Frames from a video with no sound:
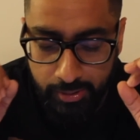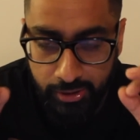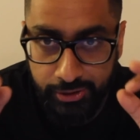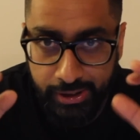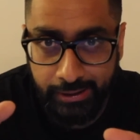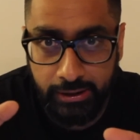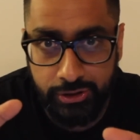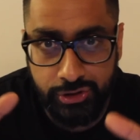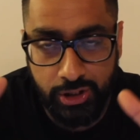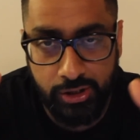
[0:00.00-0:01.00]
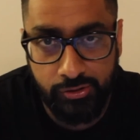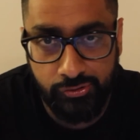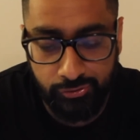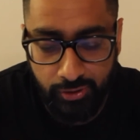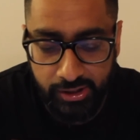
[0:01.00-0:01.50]
Peter Dinklage
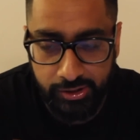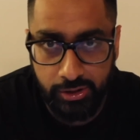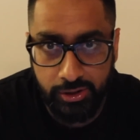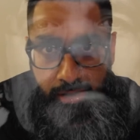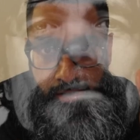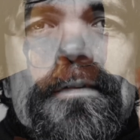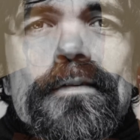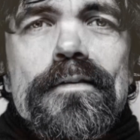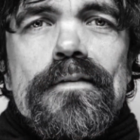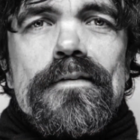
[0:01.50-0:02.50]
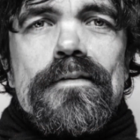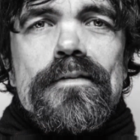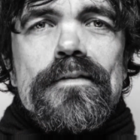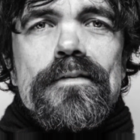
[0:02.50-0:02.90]
is credited in the cast.